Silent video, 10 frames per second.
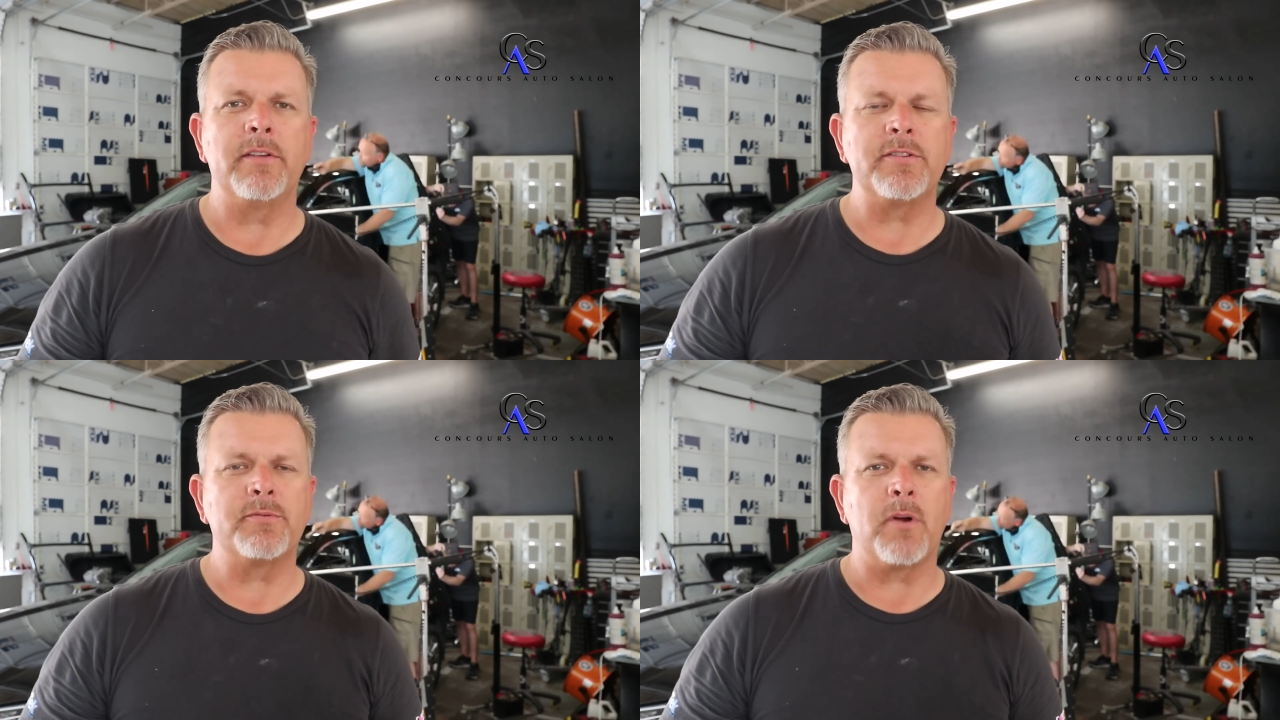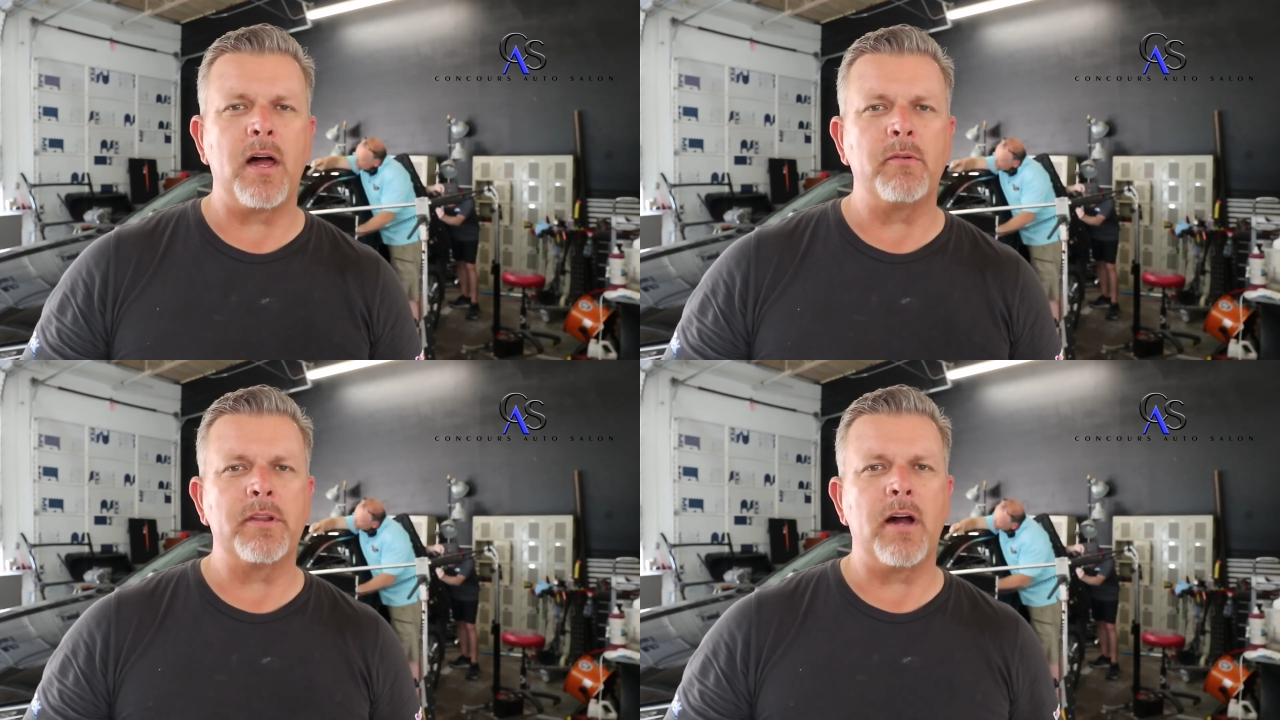This is
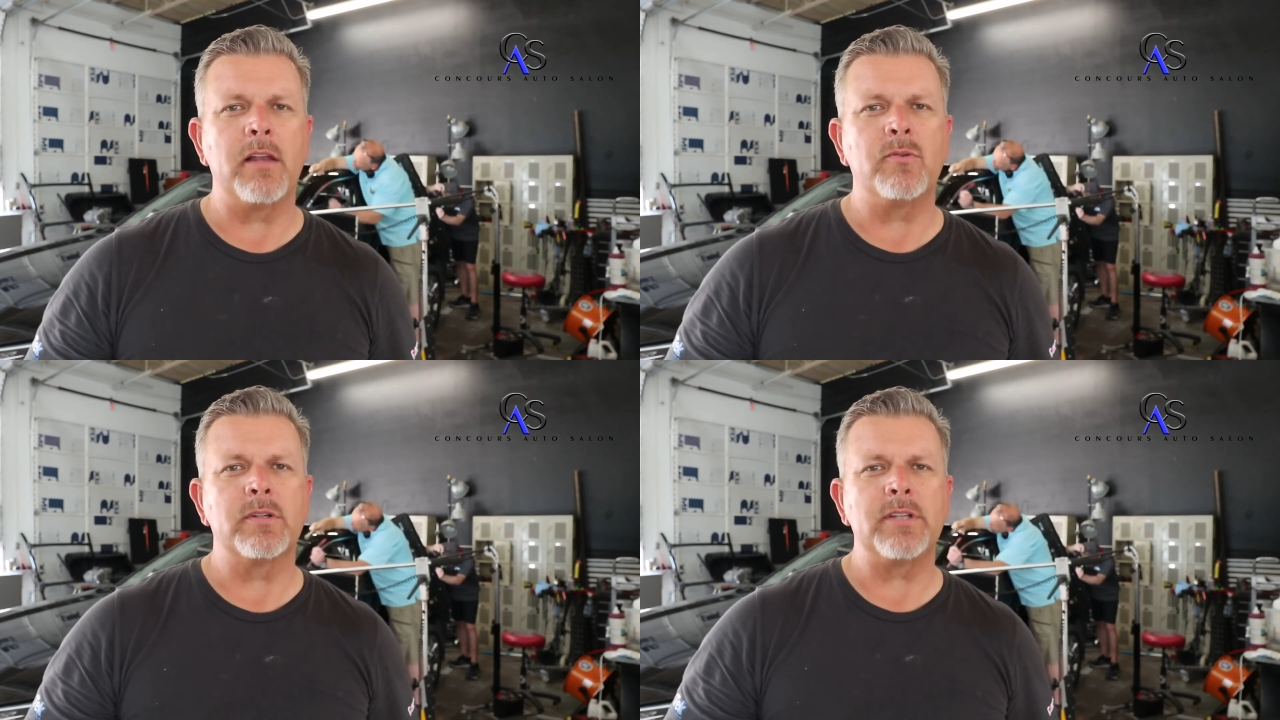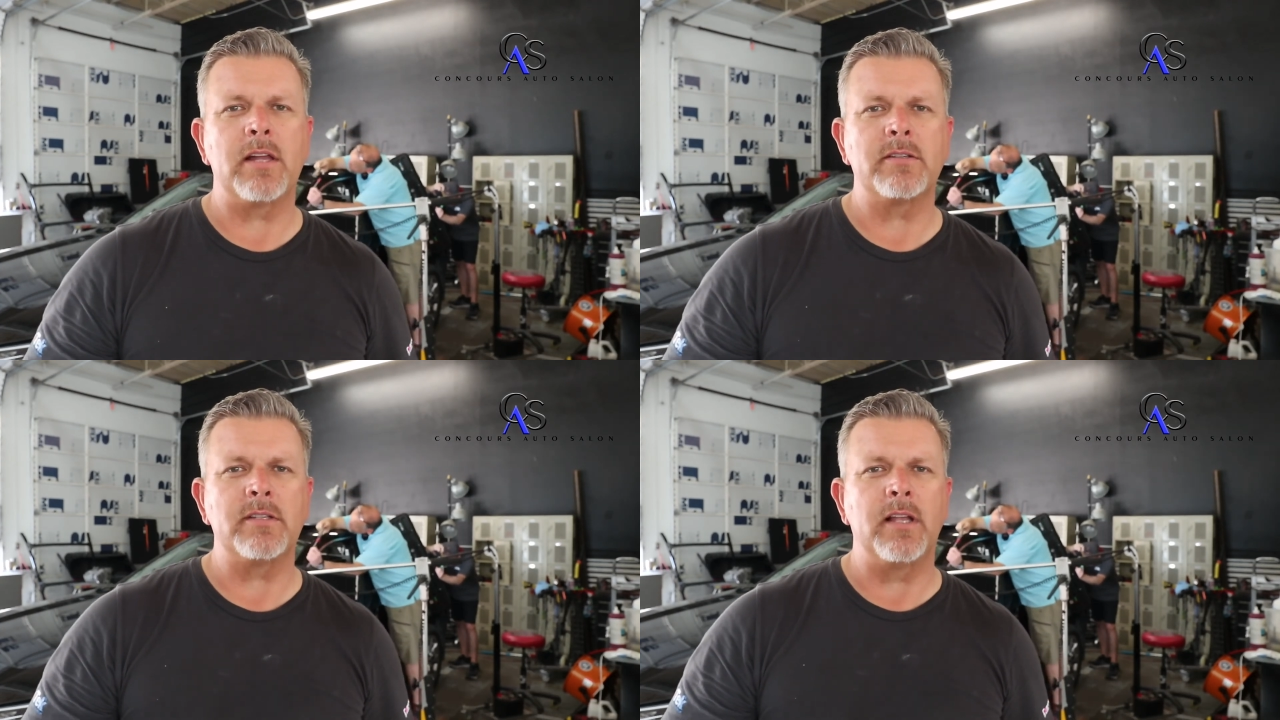Ron with Concourse
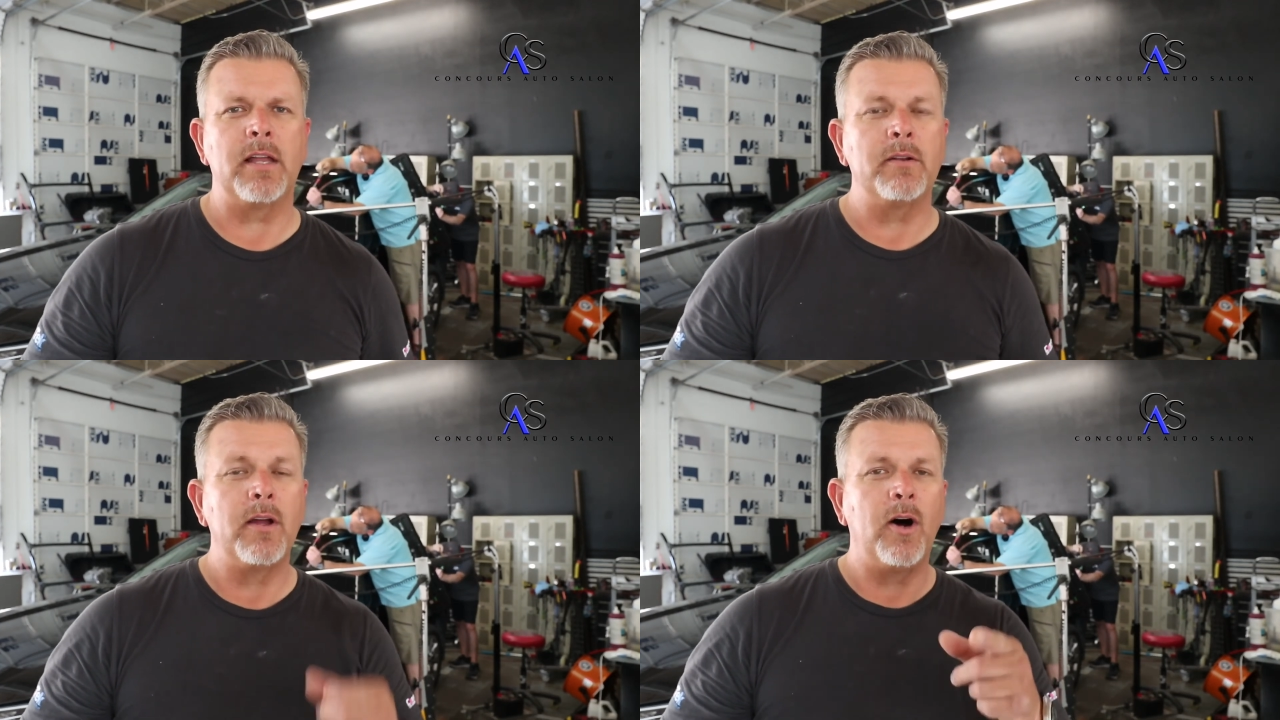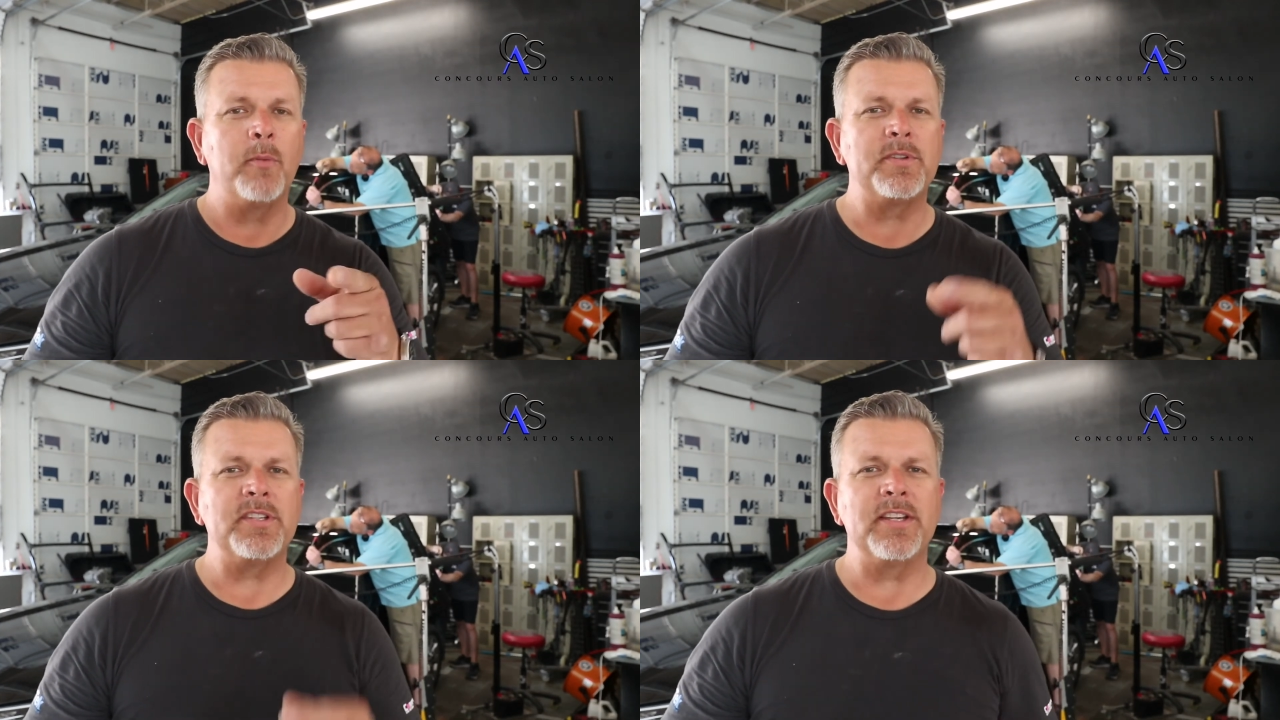Auto Salon.
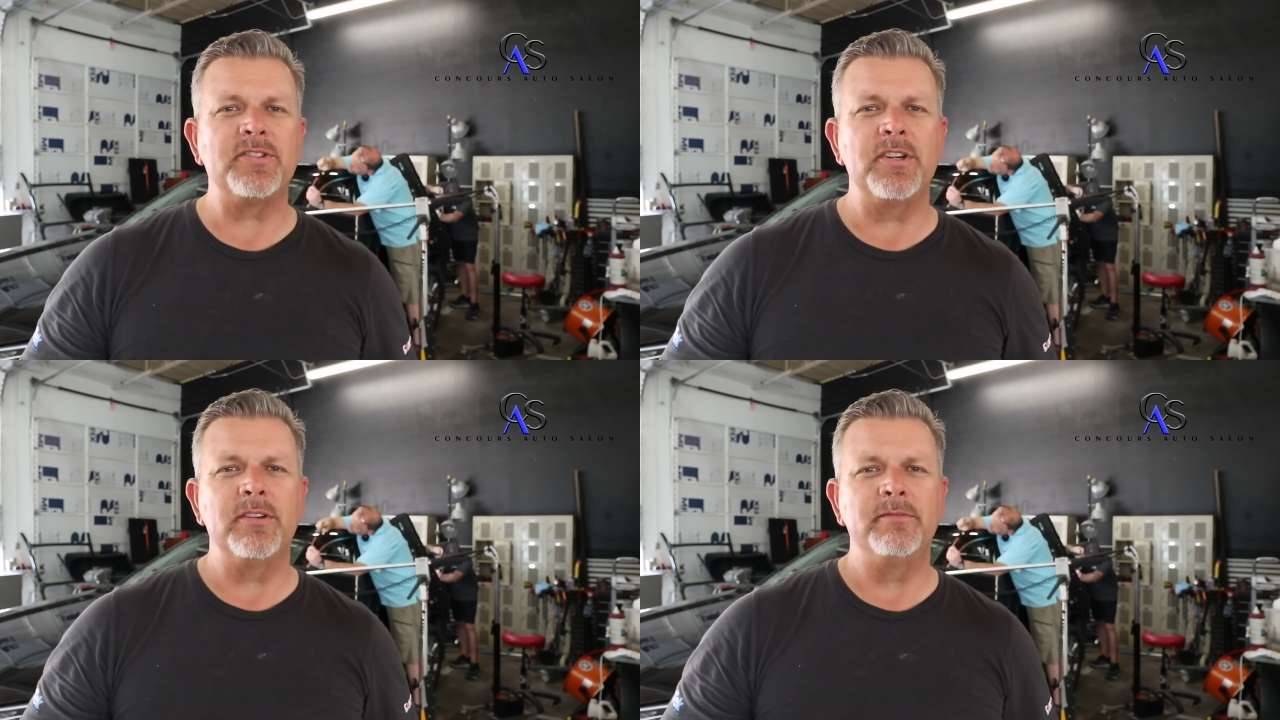Hope to see you soon.